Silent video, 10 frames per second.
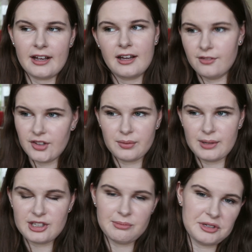I kind of
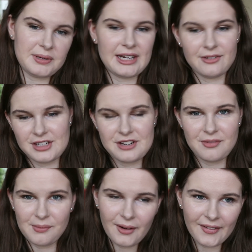switch in between all the
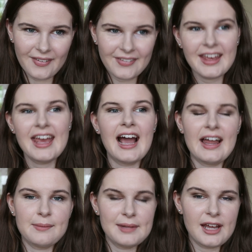different ones.
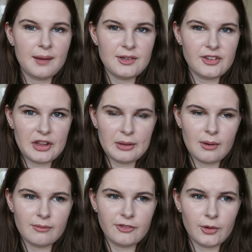At the minute I'm using the
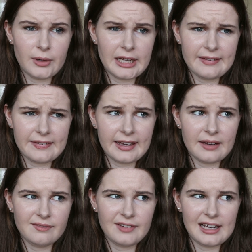one for oily skin,
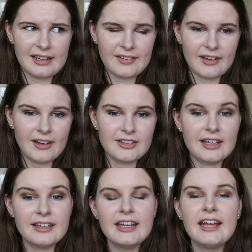I'm fairly
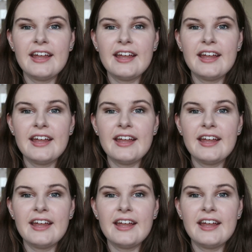certain.